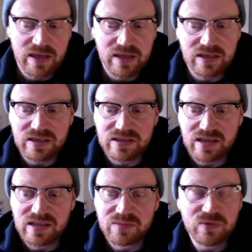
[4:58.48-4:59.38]
He's
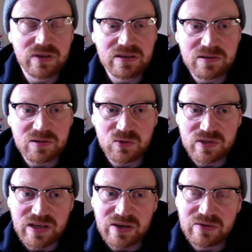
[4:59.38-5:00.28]
his breathing slows
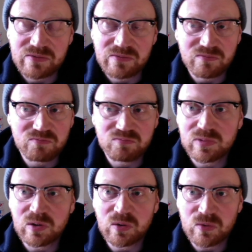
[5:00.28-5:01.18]
down
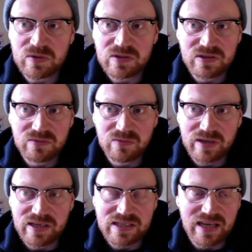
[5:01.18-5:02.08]
loads when
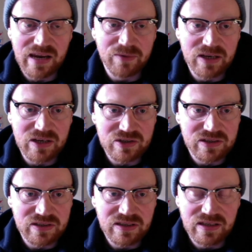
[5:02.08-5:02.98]
he's in
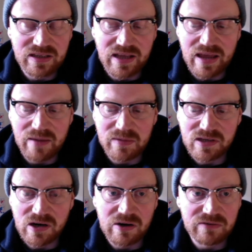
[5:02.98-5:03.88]
hibernation. Um, his
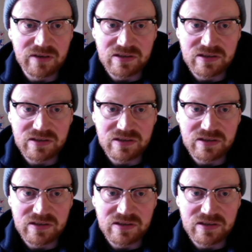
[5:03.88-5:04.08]
heart rate